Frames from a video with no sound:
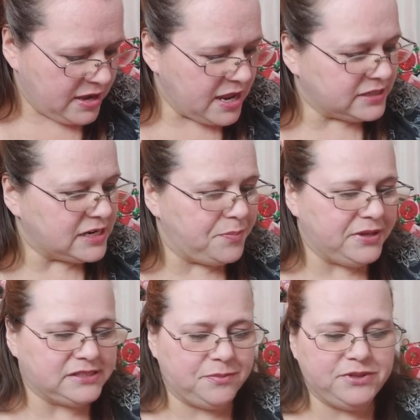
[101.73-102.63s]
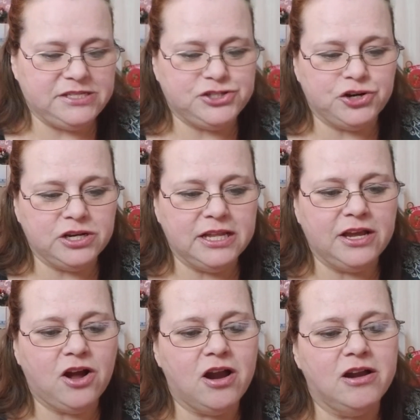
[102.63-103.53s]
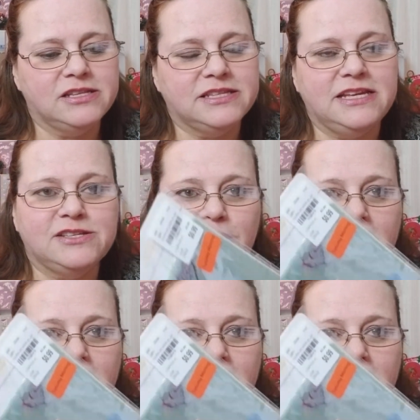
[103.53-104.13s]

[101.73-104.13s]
Next, I picked up these journaling cards. These are